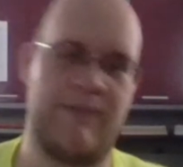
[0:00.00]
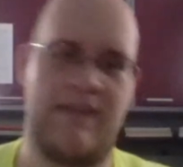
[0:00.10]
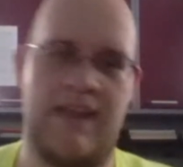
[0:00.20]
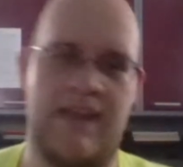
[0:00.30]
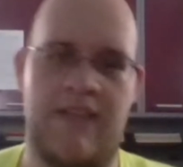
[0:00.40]

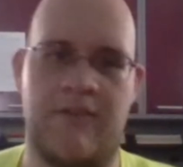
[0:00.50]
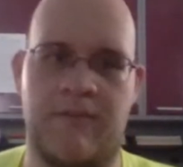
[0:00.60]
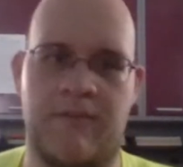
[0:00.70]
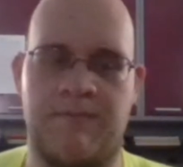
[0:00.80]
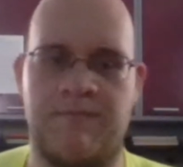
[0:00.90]
me in
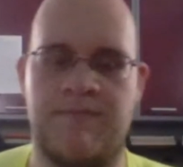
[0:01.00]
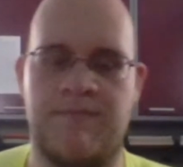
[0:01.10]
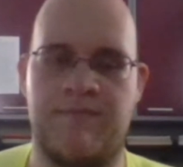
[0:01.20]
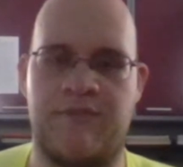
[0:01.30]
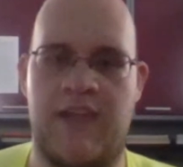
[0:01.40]
other
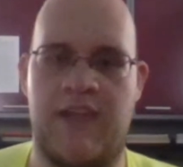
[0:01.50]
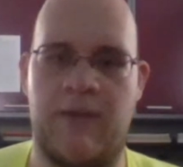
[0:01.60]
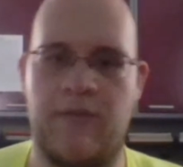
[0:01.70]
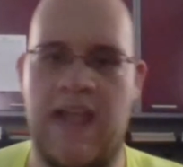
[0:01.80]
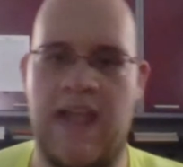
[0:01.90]

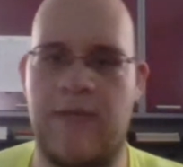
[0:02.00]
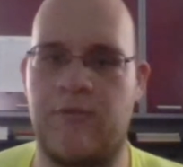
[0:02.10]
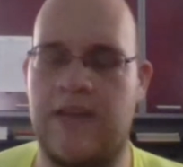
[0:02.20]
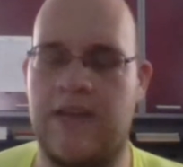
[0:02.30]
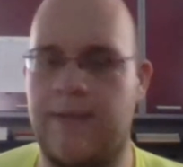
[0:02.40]
channels, live
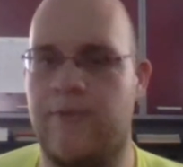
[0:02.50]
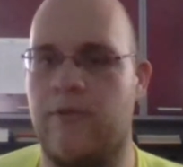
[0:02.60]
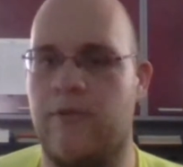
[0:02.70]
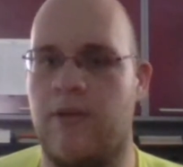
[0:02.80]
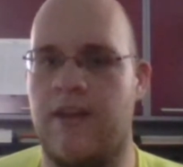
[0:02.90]
streams
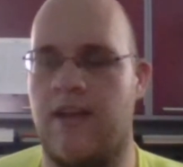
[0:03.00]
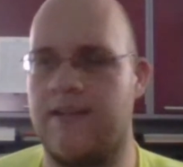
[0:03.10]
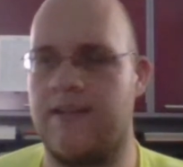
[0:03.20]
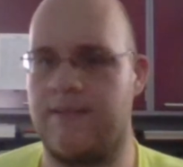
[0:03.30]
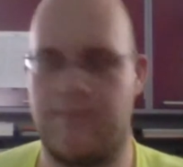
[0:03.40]
or
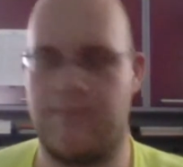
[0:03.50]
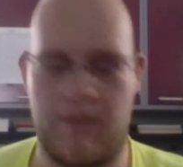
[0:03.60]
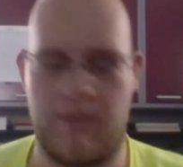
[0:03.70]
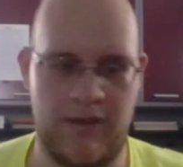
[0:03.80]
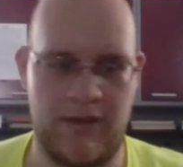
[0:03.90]
whatnot, and you
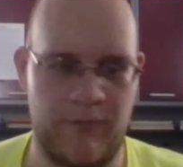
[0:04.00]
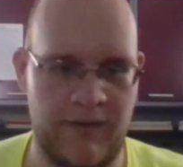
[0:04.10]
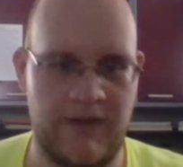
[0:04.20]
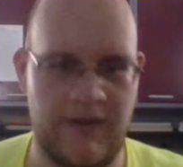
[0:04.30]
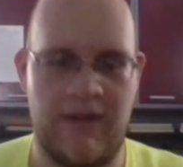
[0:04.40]
probably notice
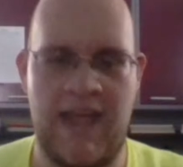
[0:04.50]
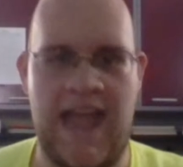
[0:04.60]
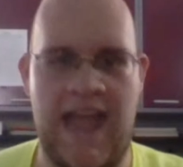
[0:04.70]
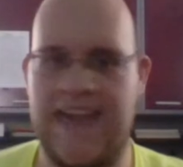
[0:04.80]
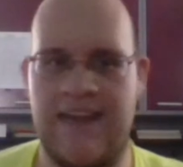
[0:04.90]
here,
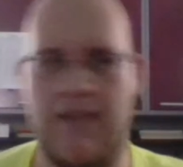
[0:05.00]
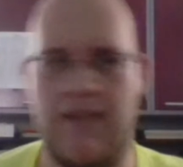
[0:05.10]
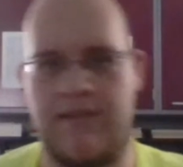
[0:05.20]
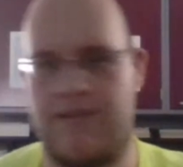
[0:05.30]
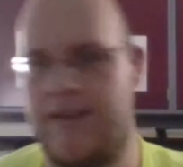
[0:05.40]
I cannot
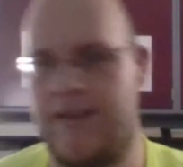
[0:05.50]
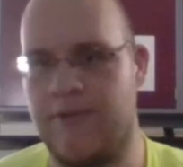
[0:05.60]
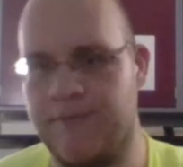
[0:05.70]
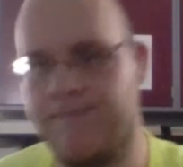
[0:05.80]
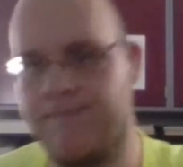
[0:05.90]
sit
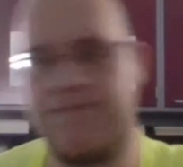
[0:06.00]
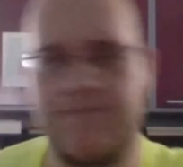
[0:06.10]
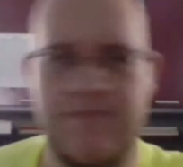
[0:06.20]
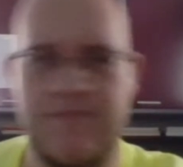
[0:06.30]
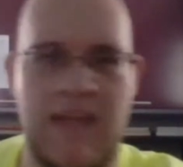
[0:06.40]
still.
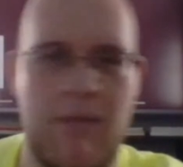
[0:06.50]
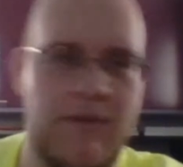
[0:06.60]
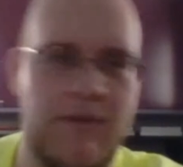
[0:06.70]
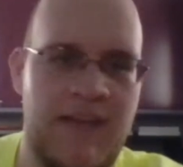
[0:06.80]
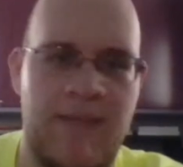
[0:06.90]
I'm
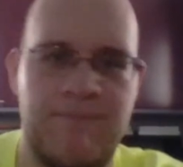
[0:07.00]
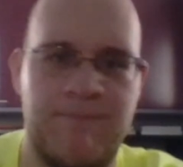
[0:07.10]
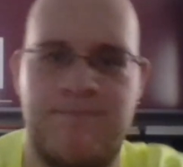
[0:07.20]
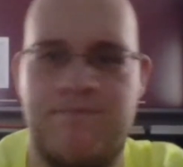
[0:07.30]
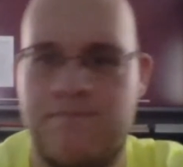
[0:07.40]
all the
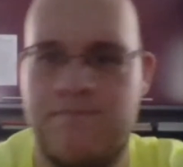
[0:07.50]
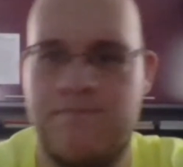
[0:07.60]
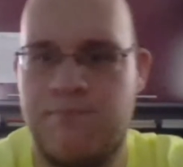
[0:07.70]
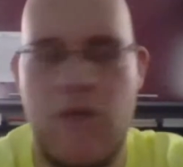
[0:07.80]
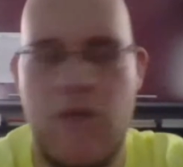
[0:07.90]
time
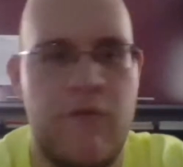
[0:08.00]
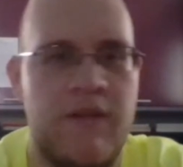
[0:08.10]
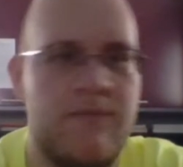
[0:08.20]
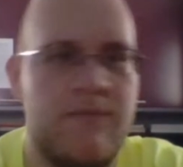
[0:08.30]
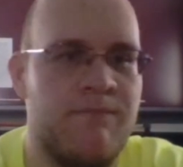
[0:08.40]

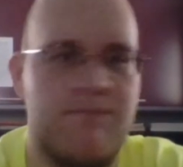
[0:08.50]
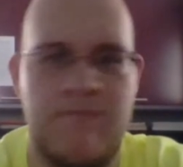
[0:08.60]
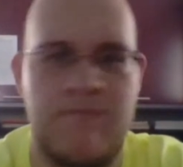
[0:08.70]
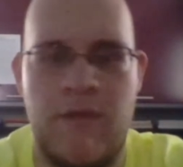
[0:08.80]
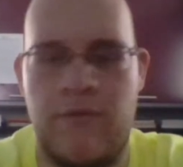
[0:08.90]
moving,
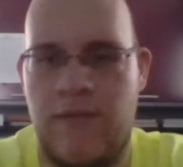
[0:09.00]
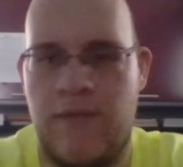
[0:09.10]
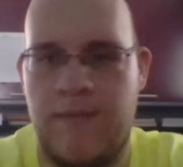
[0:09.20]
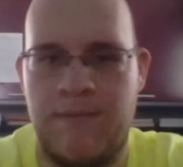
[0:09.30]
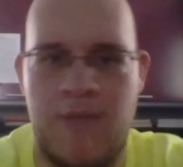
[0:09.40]
doing
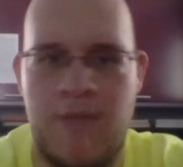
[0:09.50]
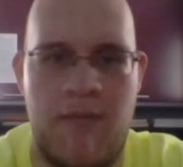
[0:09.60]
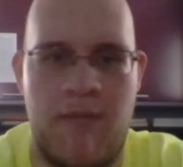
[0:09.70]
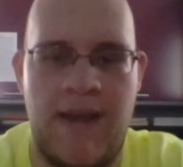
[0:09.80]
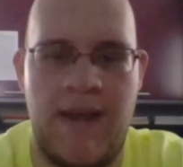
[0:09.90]
something,
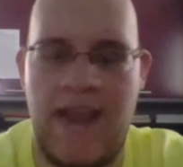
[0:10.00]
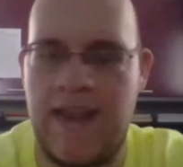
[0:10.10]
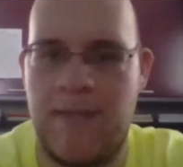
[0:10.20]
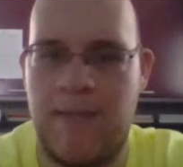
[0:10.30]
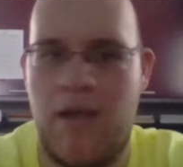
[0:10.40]
popping my
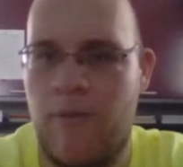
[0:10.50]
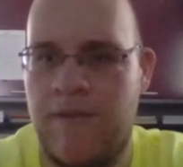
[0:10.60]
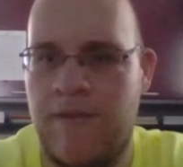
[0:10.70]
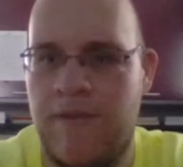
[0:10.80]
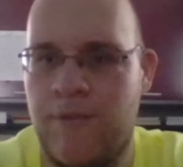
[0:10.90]
neck. I'm
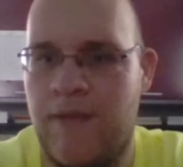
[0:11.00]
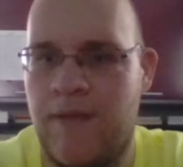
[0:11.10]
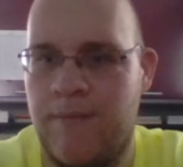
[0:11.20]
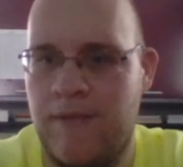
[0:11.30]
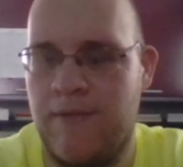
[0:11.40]
always doing
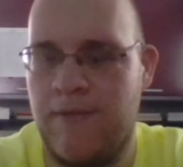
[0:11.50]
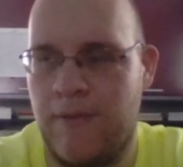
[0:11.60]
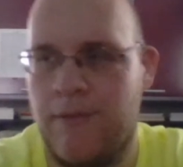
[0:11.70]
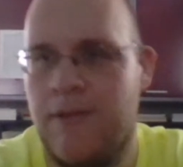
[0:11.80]
something. So